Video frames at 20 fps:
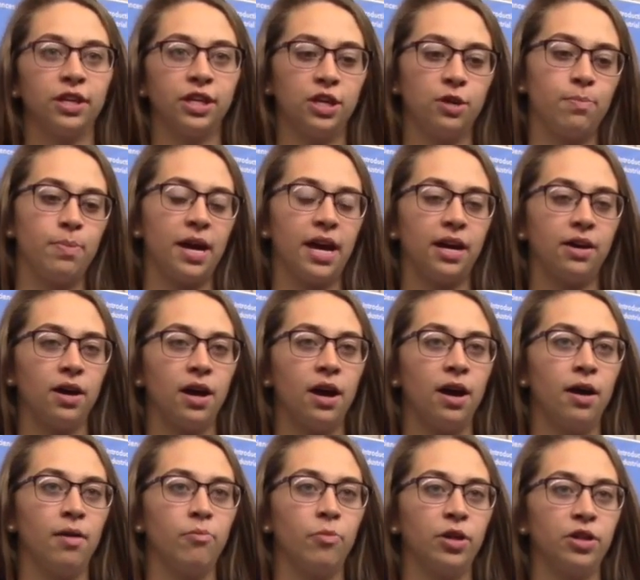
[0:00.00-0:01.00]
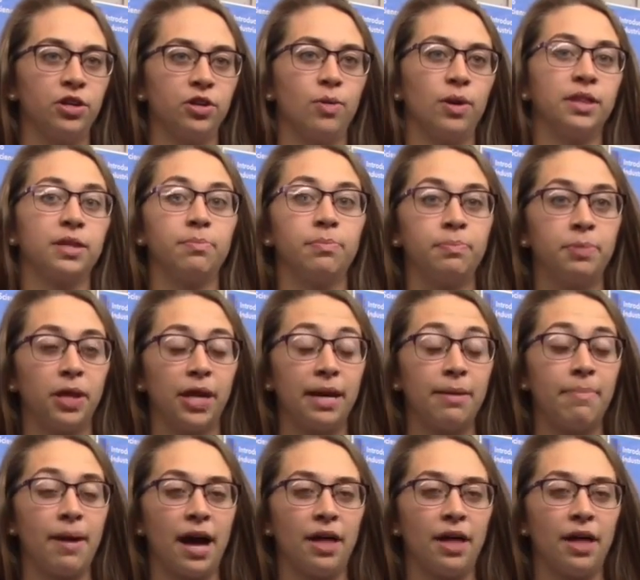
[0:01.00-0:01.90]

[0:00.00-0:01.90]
like you pick um, whether you want the plant